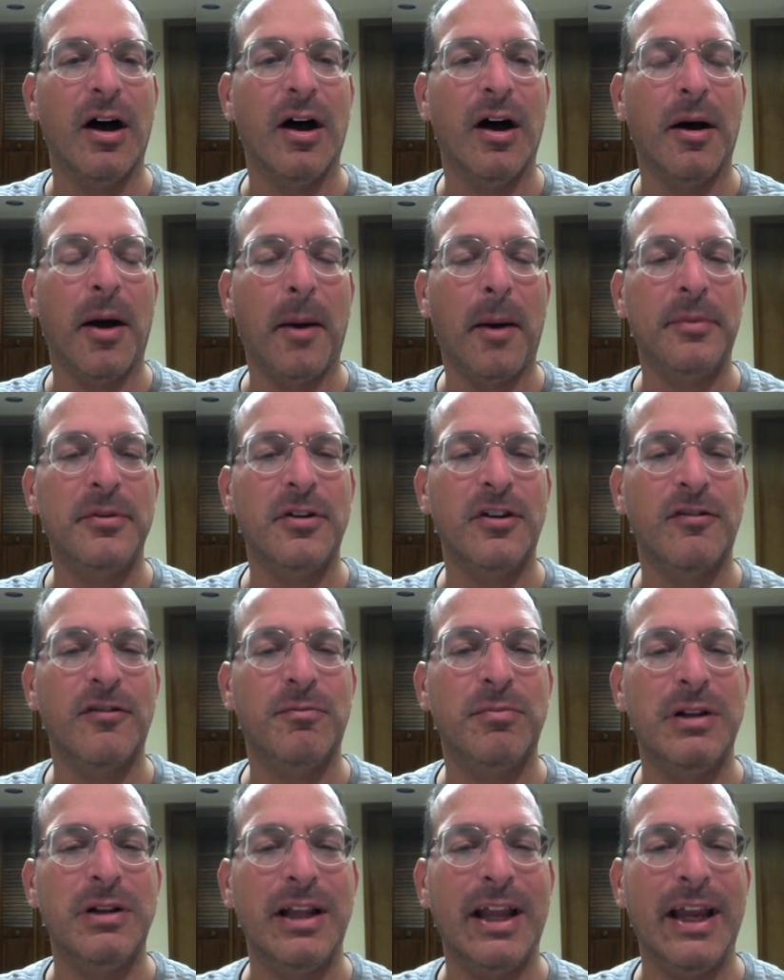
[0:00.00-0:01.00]
opposite of
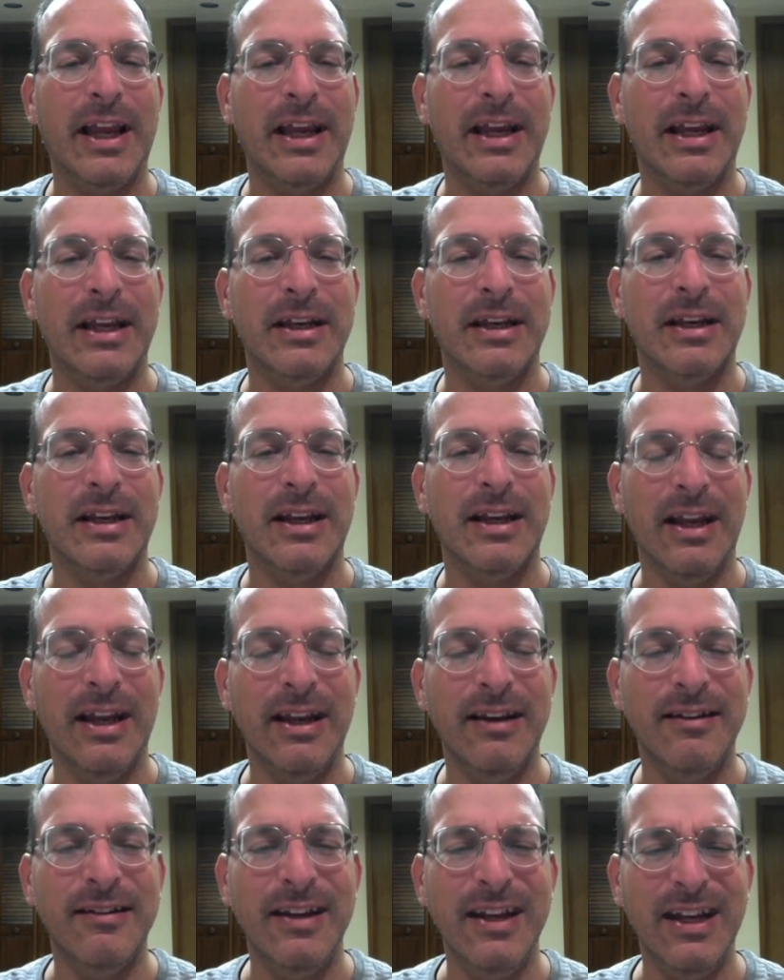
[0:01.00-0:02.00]
plain.
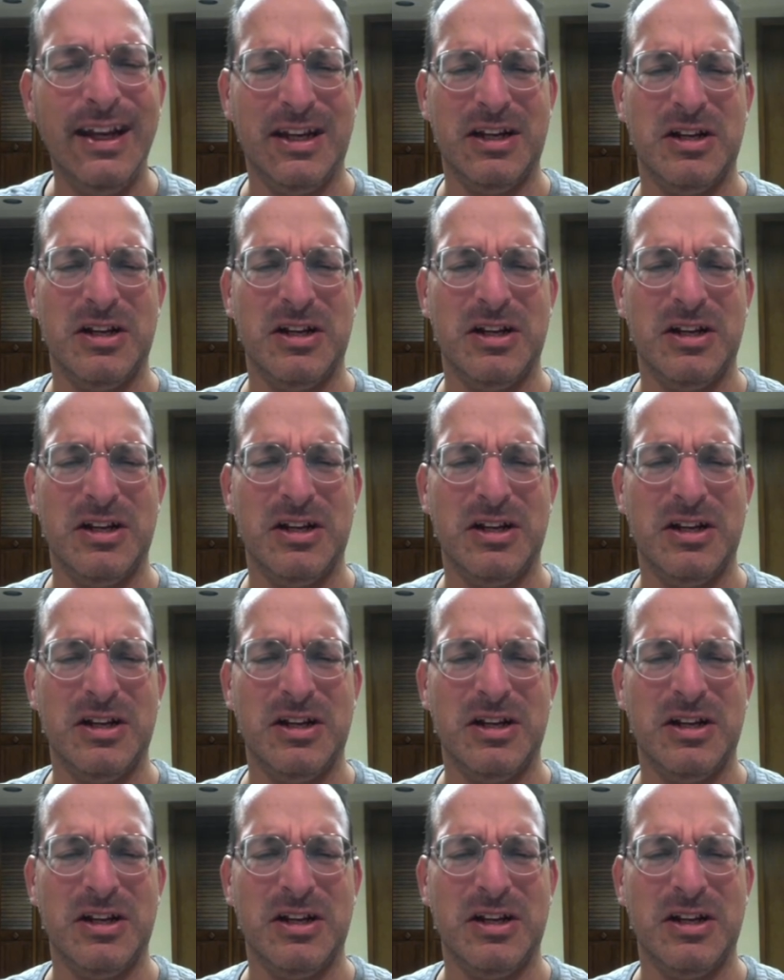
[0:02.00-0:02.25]
Easy?